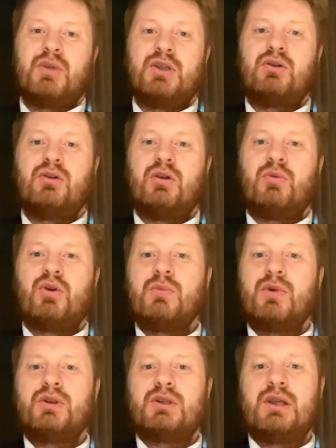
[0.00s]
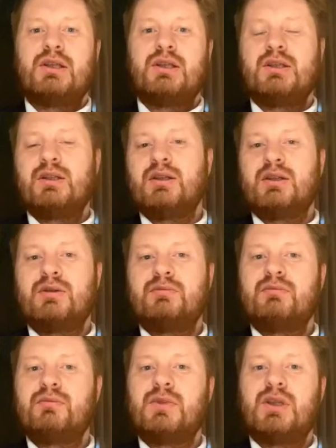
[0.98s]
particular moment, and
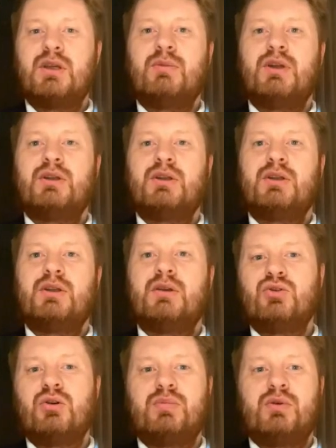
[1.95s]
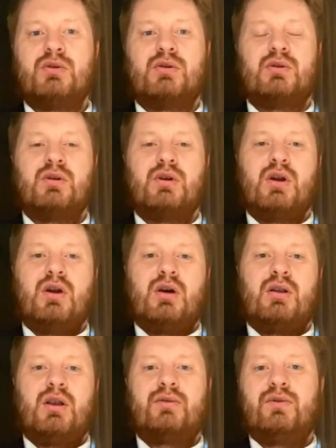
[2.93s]
he made a big job
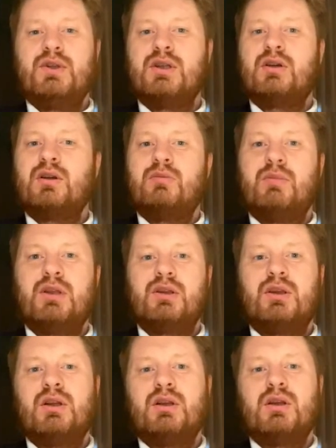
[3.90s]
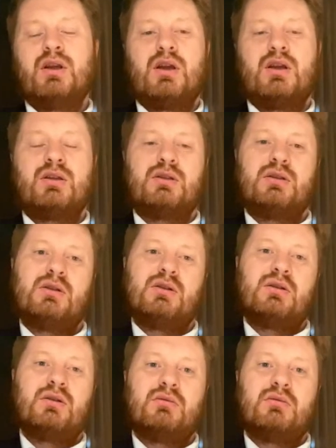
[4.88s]
like physically, mentally, and